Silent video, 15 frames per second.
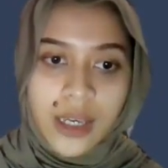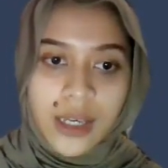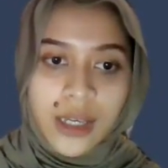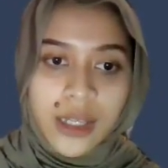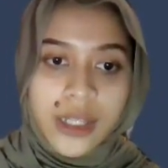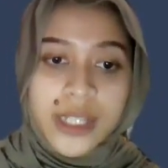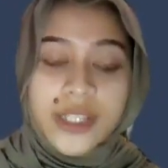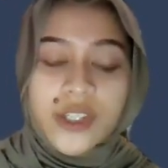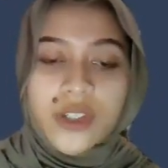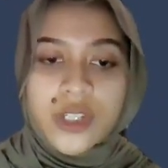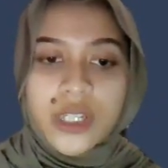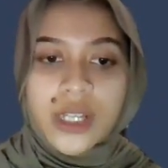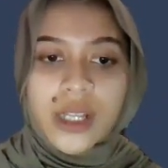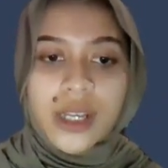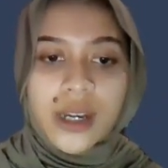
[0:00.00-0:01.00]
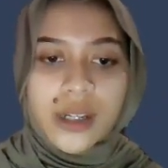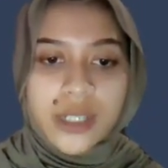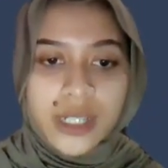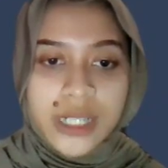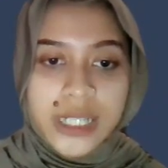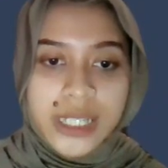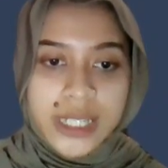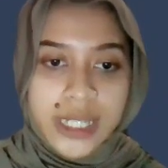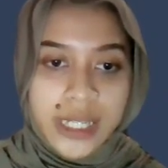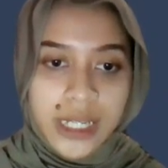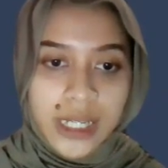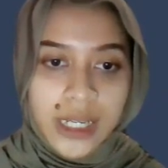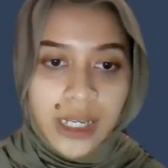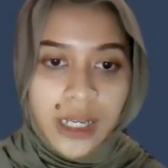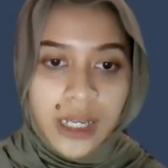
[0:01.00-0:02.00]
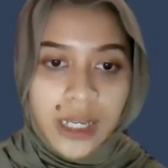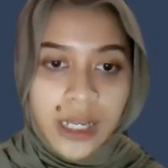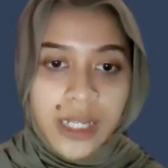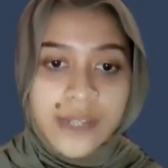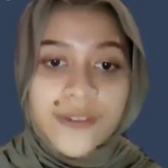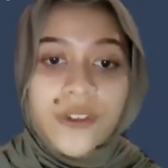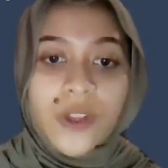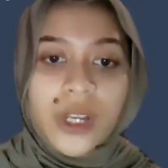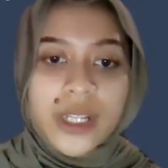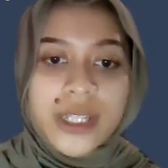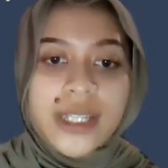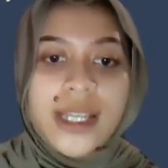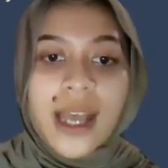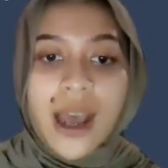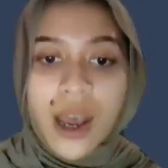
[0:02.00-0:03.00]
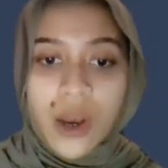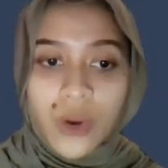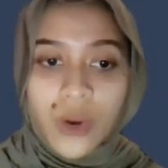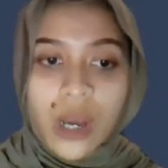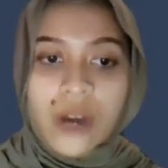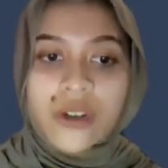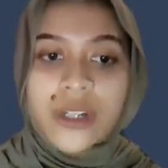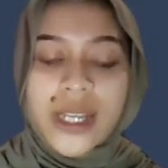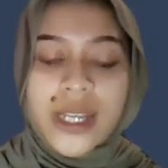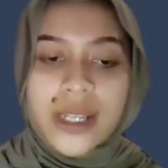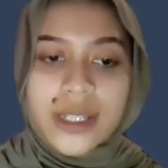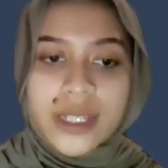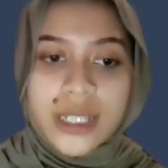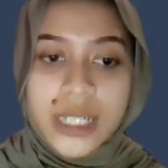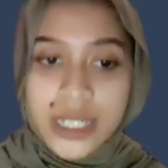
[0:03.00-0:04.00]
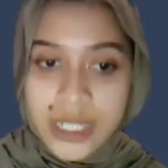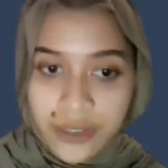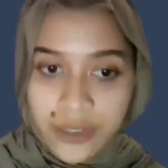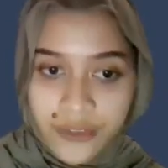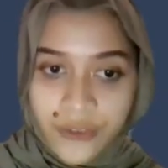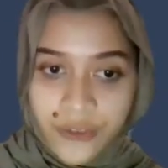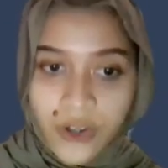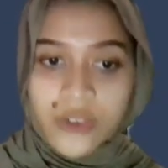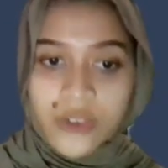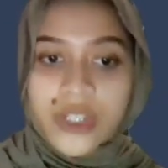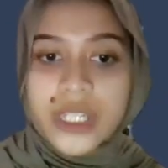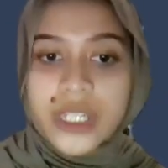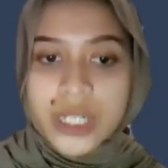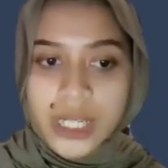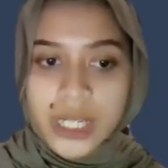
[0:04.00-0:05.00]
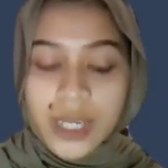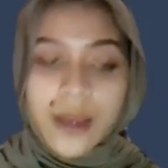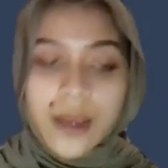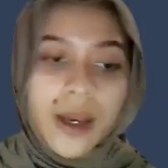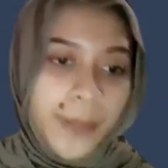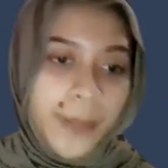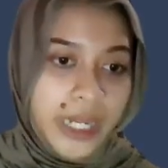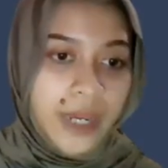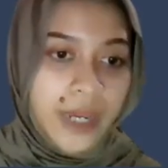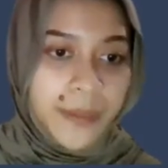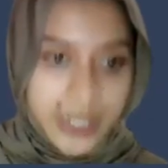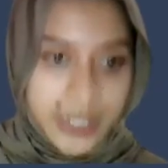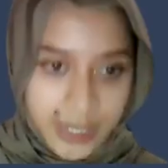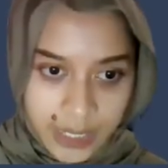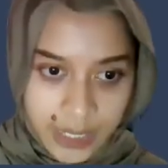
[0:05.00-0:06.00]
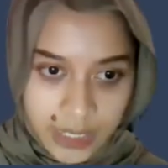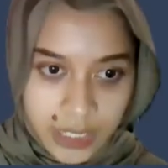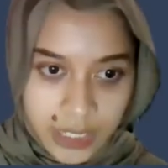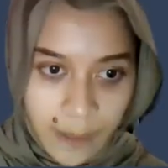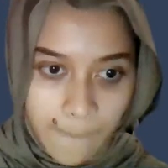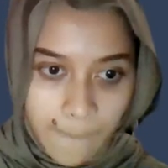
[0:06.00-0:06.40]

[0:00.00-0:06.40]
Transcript: This social characteristic influence how audience receive or reject a media message.